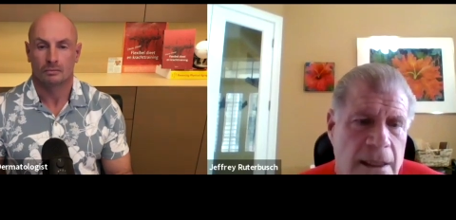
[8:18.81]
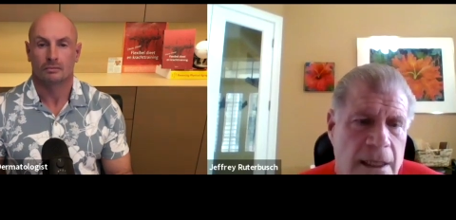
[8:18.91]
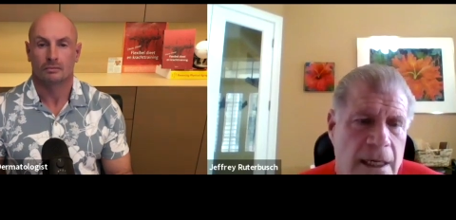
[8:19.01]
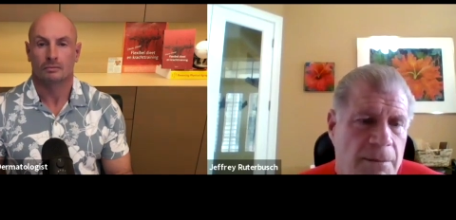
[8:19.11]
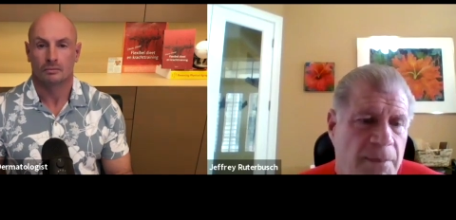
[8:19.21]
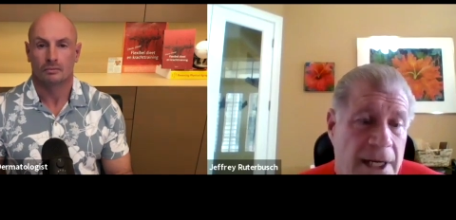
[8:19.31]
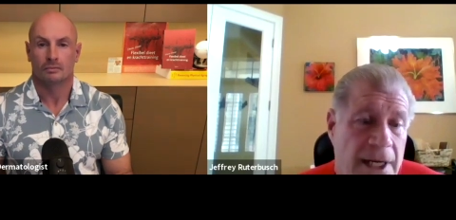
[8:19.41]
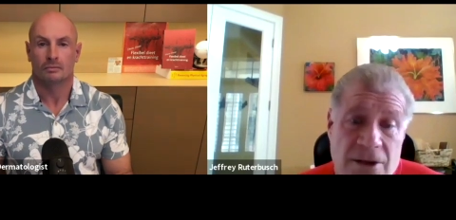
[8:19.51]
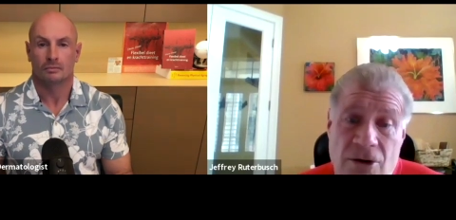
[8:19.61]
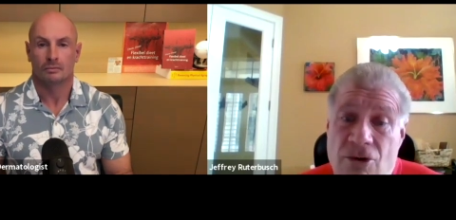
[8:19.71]
Speaker 1: Uh, but
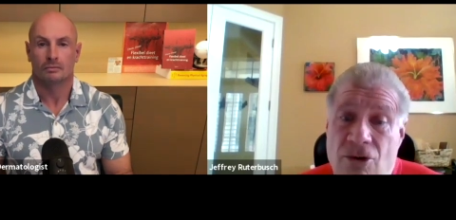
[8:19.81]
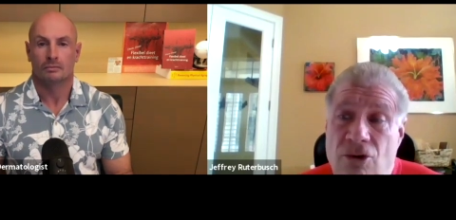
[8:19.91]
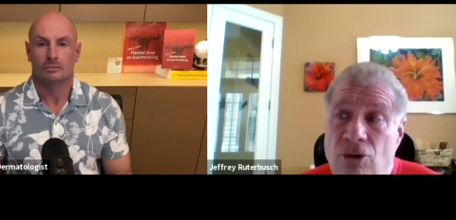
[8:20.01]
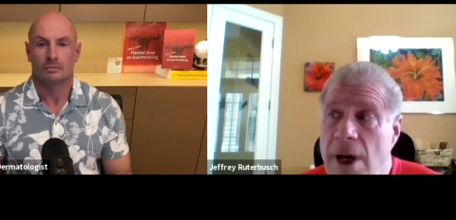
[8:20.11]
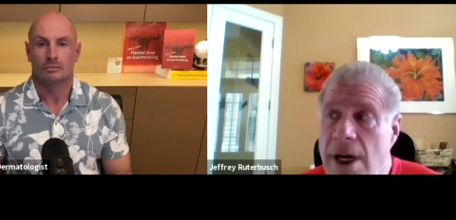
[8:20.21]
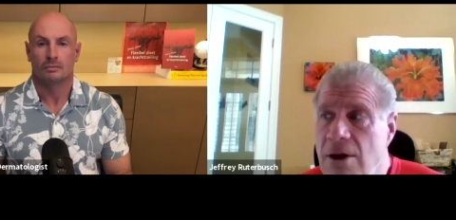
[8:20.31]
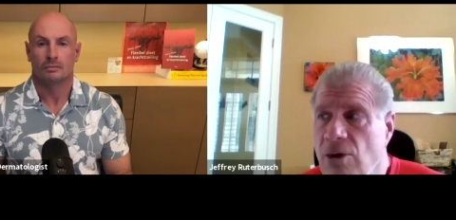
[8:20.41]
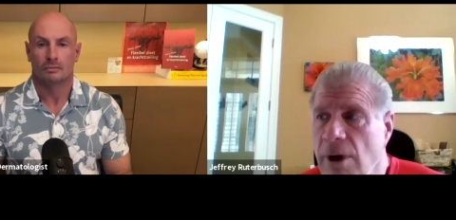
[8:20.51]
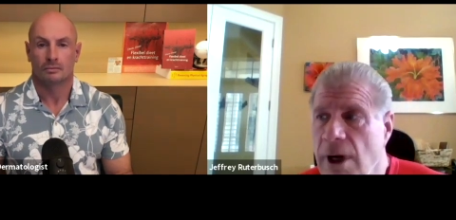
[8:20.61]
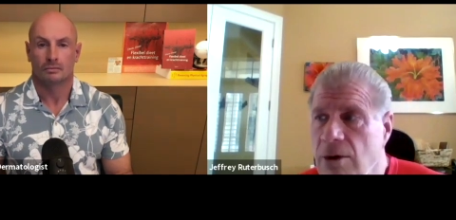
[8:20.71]
it's a great,
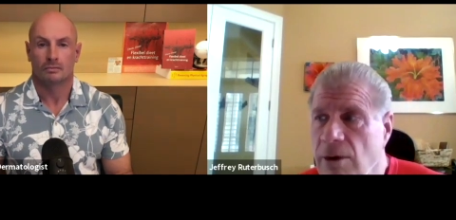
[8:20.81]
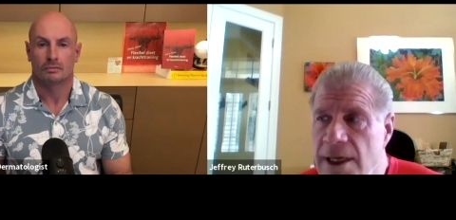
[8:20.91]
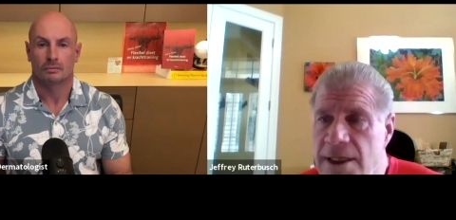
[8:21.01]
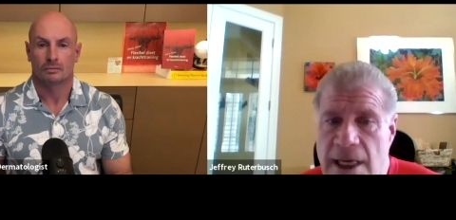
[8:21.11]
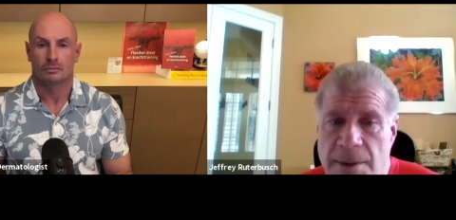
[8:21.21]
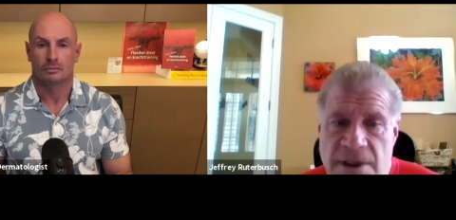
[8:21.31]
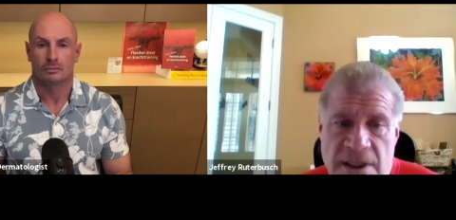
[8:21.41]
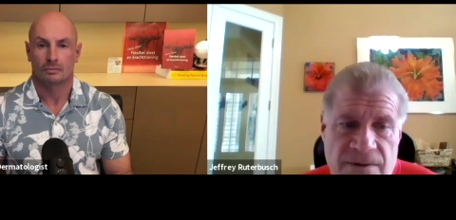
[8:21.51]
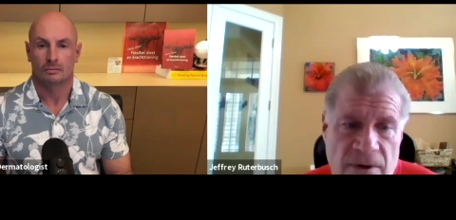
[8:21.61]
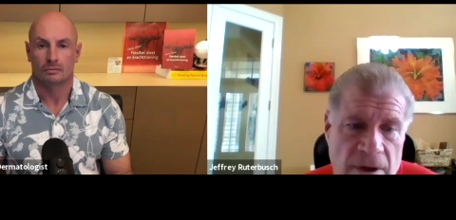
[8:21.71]
great, great
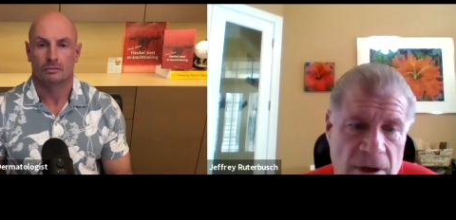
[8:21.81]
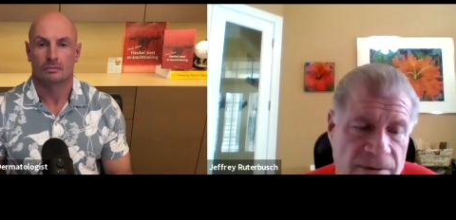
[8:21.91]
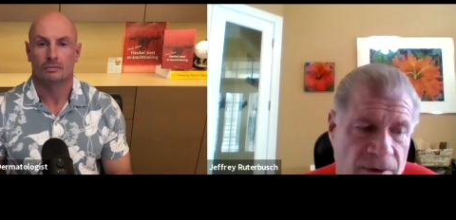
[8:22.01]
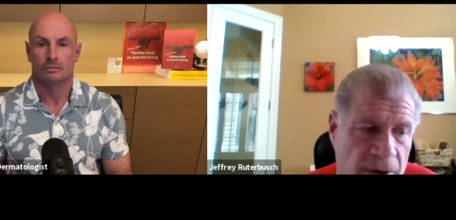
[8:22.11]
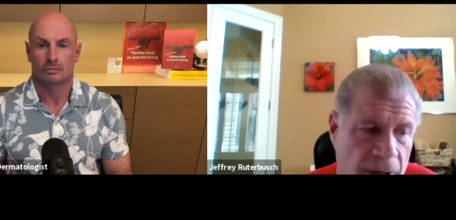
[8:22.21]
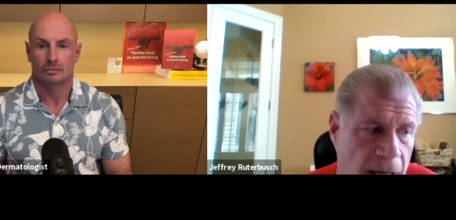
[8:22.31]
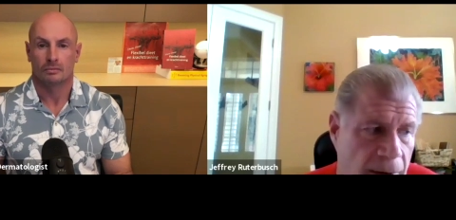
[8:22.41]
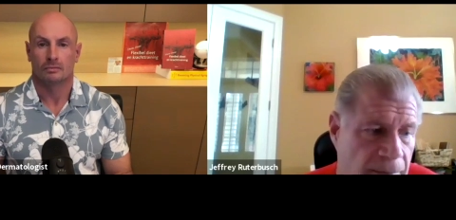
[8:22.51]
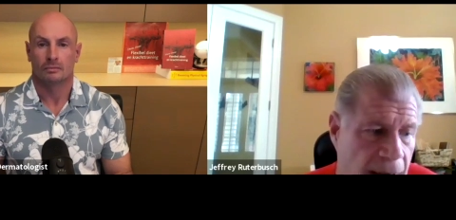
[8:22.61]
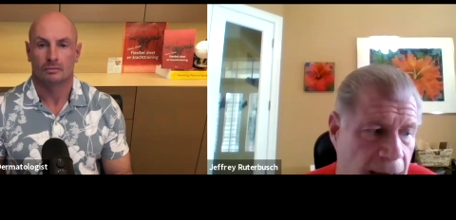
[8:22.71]
substance for for
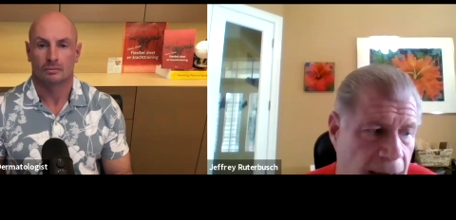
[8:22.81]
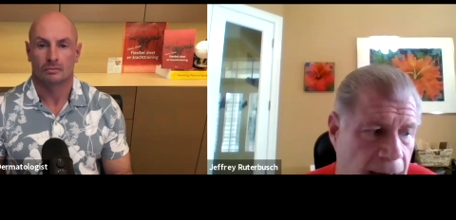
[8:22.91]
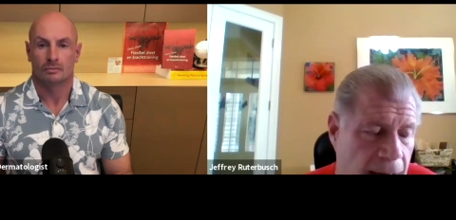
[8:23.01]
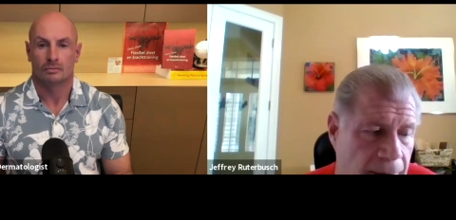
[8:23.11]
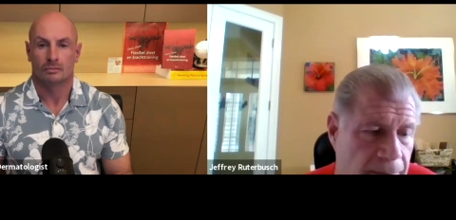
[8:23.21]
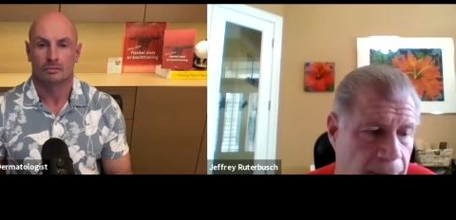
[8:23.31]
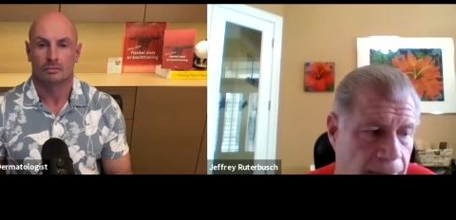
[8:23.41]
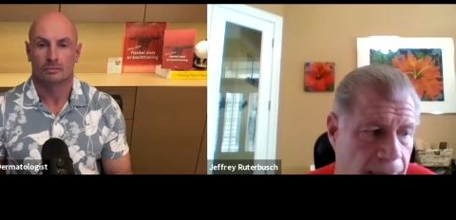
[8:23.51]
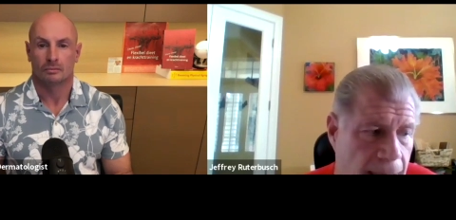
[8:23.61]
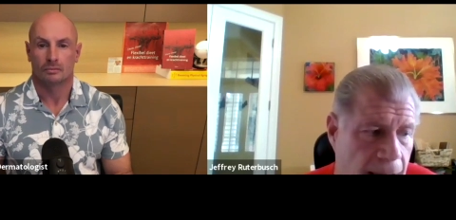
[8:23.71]
um, um,
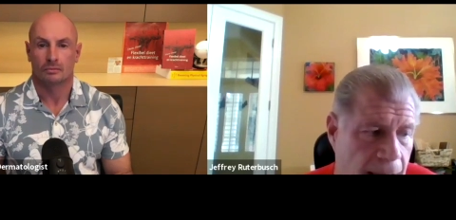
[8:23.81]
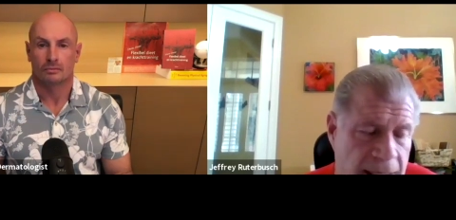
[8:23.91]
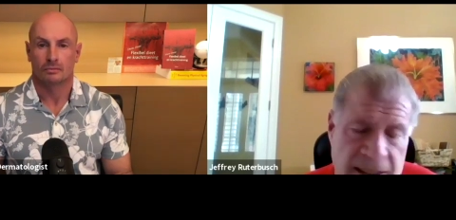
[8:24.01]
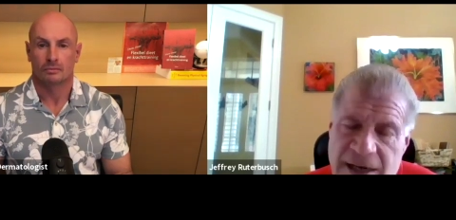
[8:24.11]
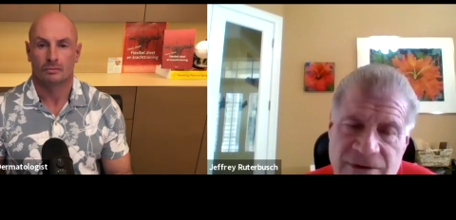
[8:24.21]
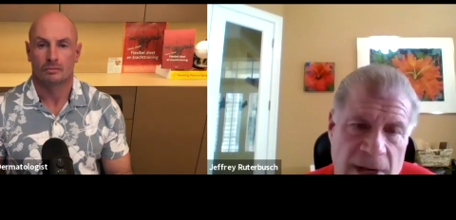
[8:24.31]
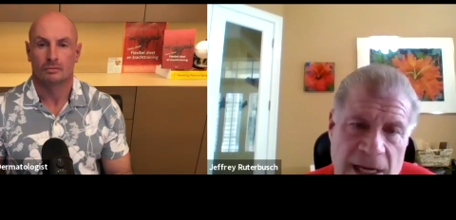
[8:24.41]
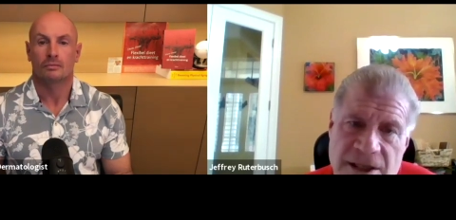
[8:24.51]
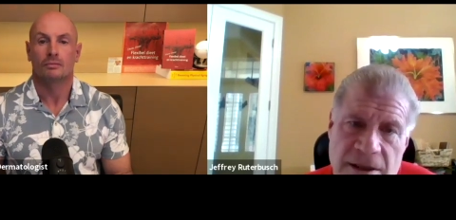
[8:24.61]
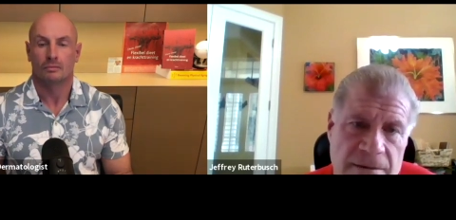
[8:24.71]

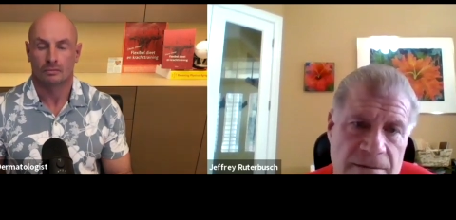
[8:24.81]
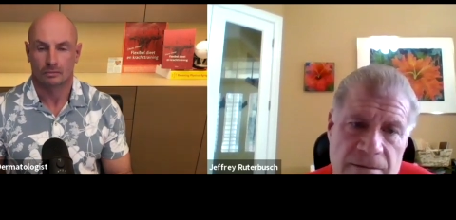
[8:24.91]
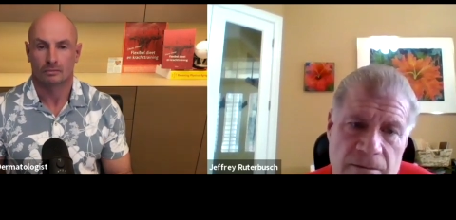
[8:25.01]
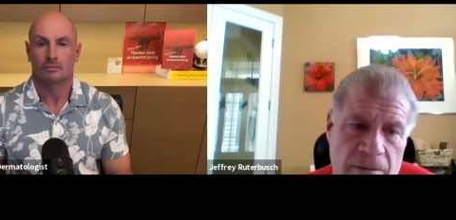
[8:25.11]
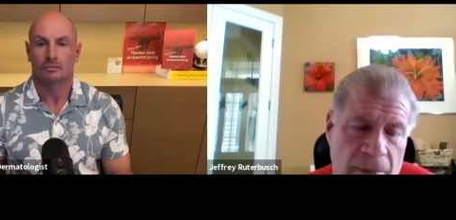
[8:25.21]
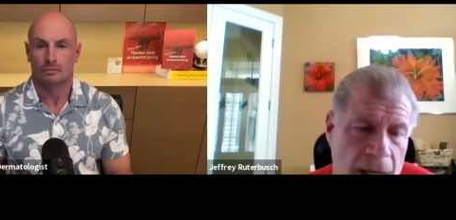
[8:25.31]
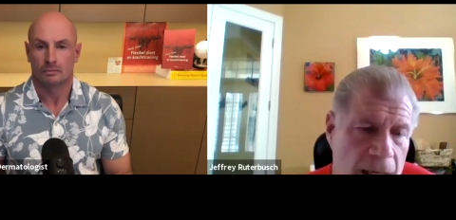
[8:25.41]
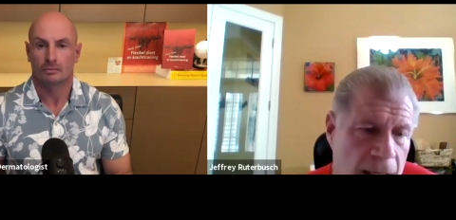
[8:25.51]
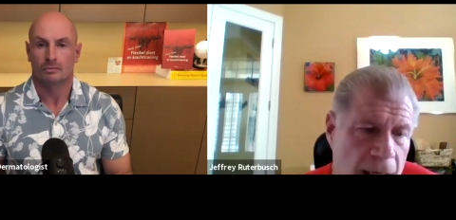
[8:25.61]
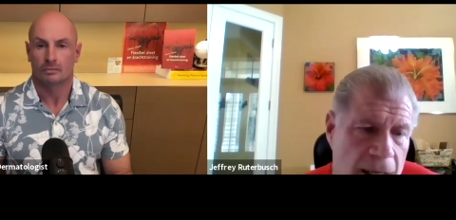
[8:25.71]
anti-inflammation.
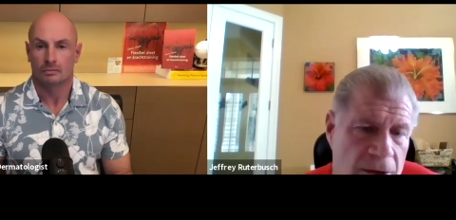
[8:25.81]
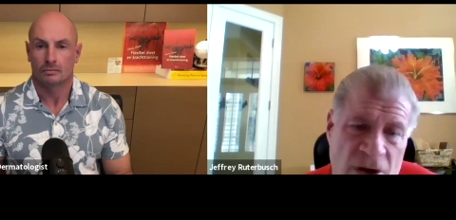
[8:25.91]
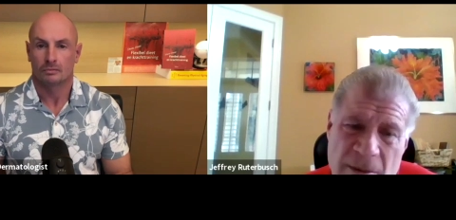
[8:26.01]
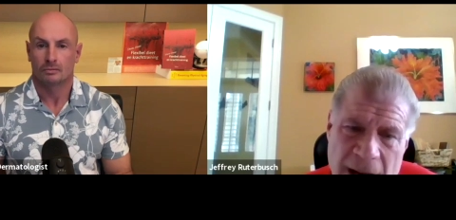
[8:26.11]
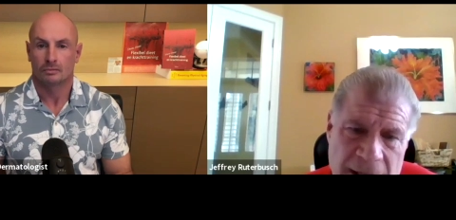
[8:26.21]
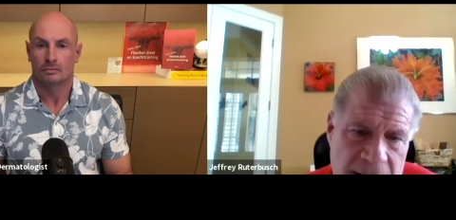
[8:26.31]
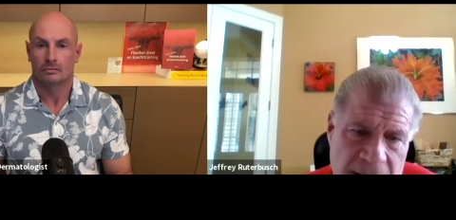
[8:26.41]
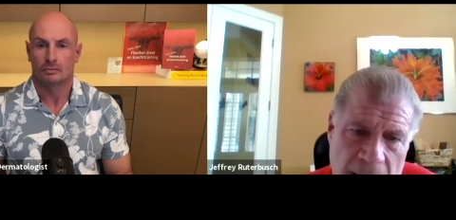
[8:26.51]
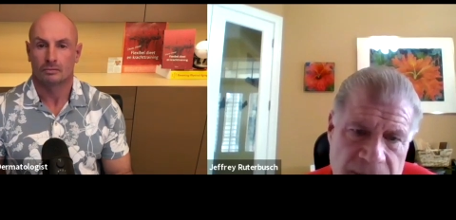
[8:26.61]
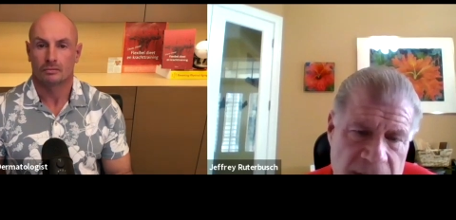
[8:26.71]
Tremendous
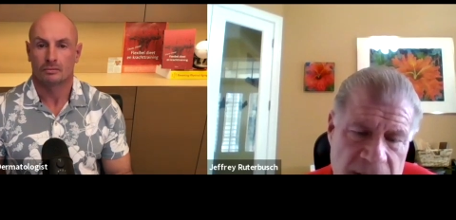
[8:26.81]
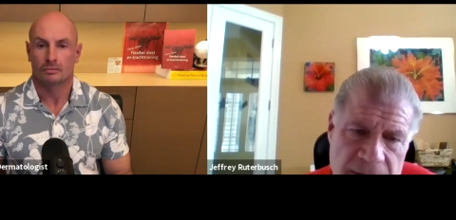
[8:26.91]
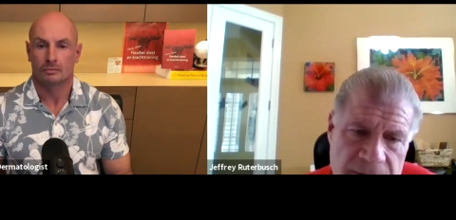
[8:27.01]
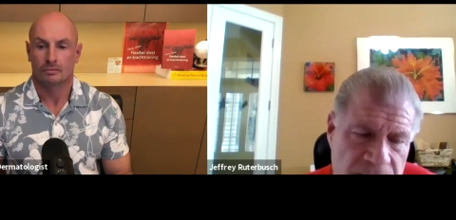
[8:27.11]
substance.